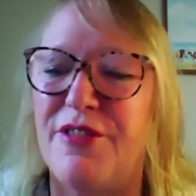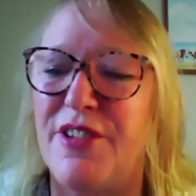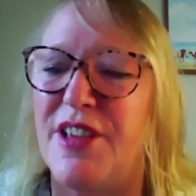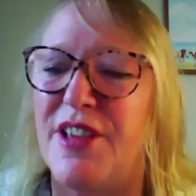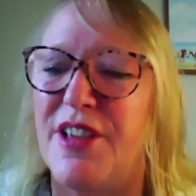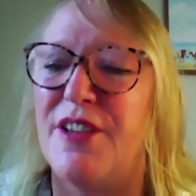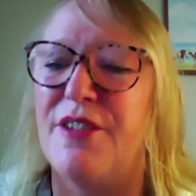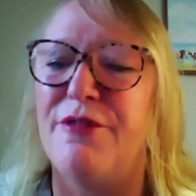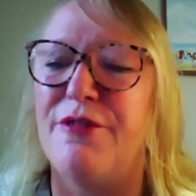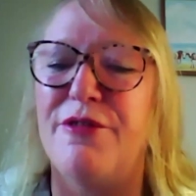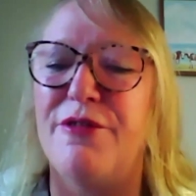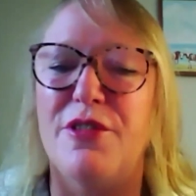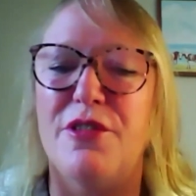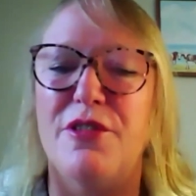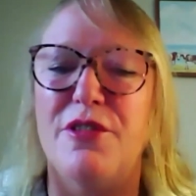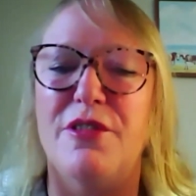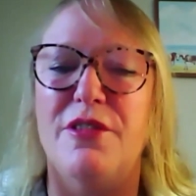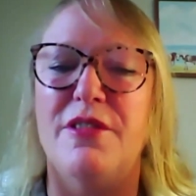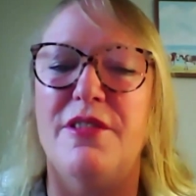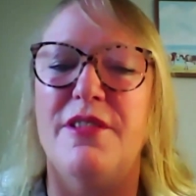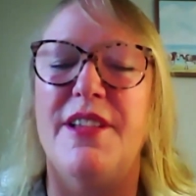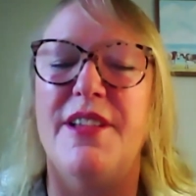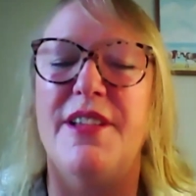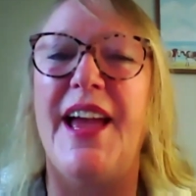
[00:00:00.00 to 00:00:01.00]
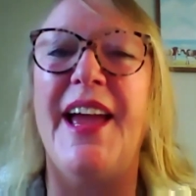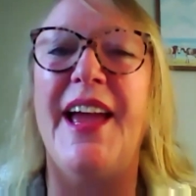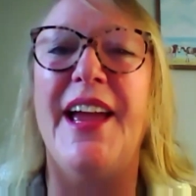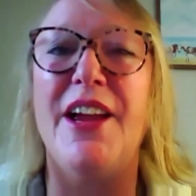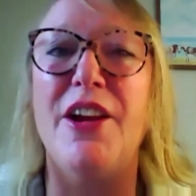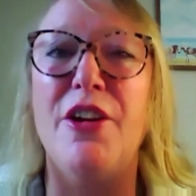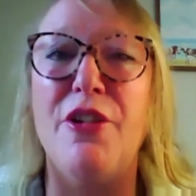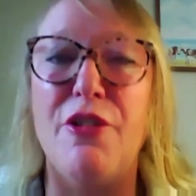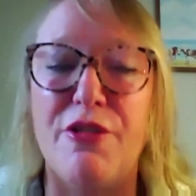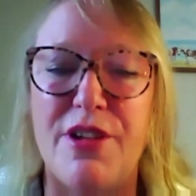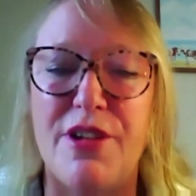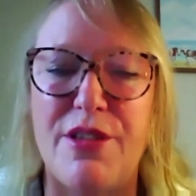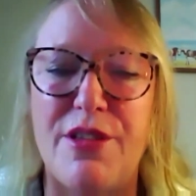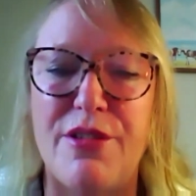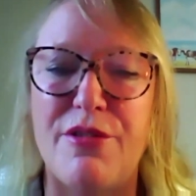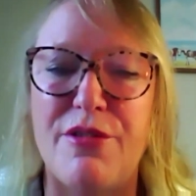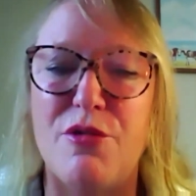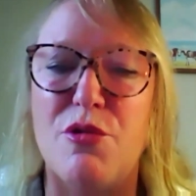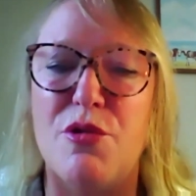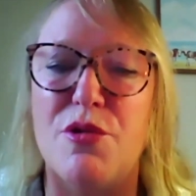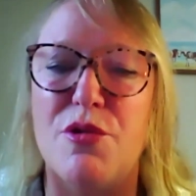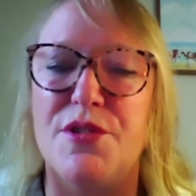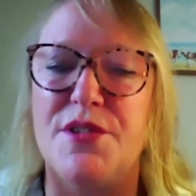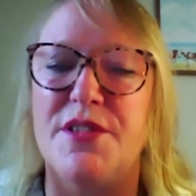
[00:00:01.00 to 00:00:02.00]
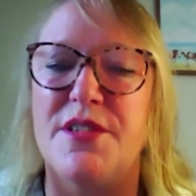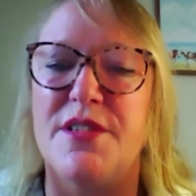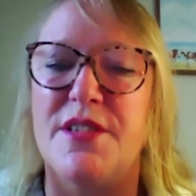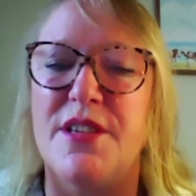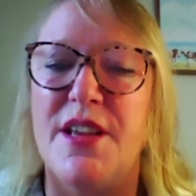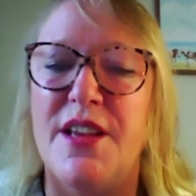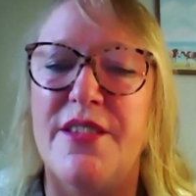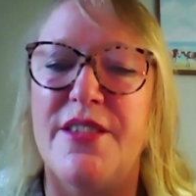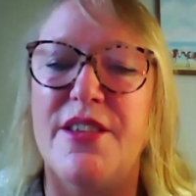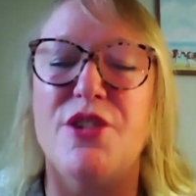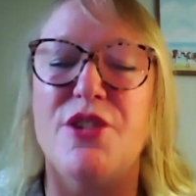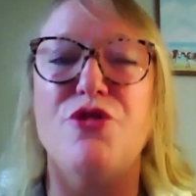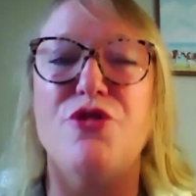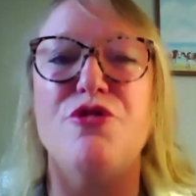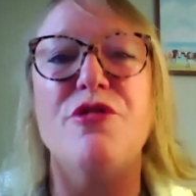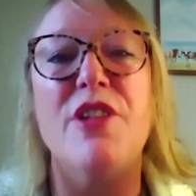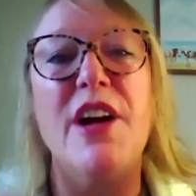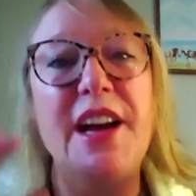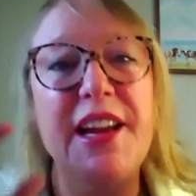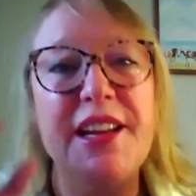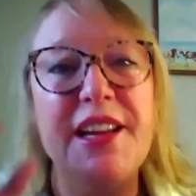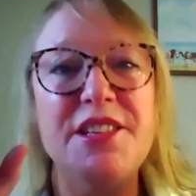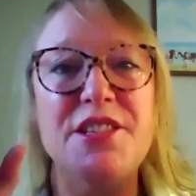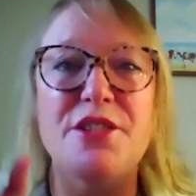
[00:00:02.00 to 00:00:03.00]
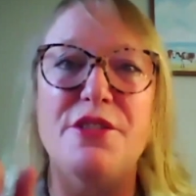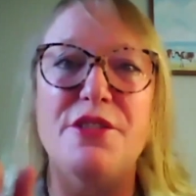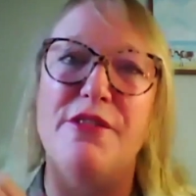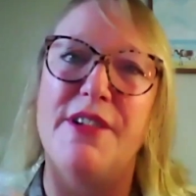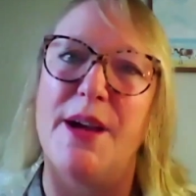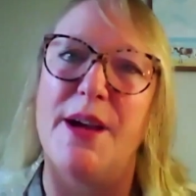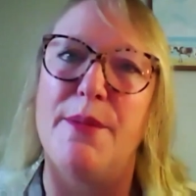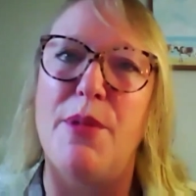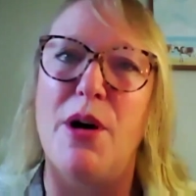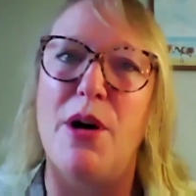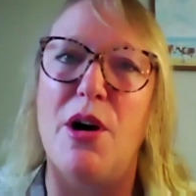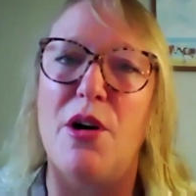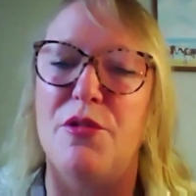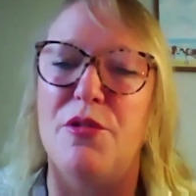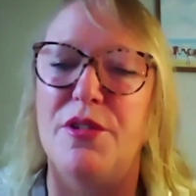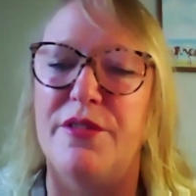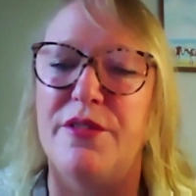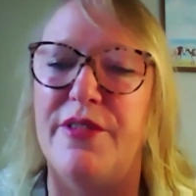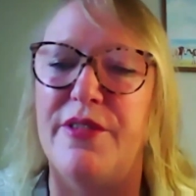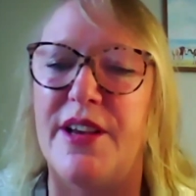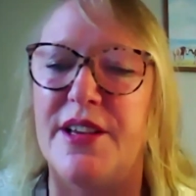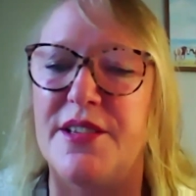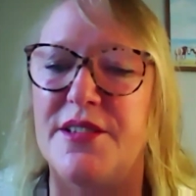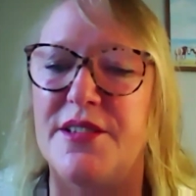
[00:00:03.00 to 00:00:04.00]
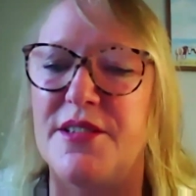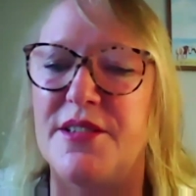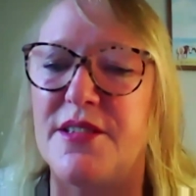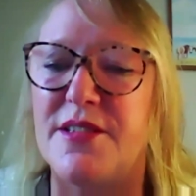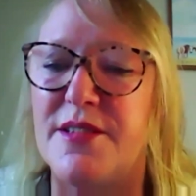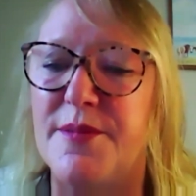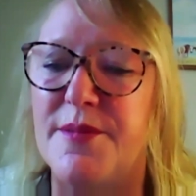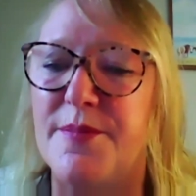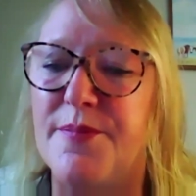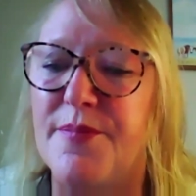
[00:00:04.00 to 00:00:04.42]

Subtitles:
fearful, angry thoughts that try to grab hold of us.